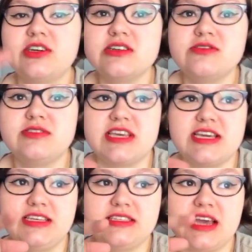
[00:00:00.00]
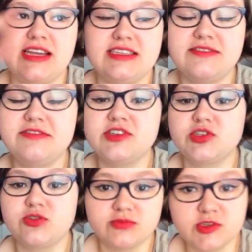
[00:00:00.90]
good news is, I did finish
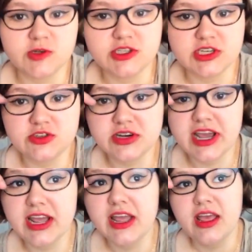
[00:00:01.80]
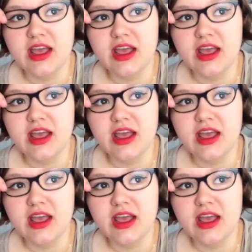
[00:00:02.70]
Storm of Swords yesterday.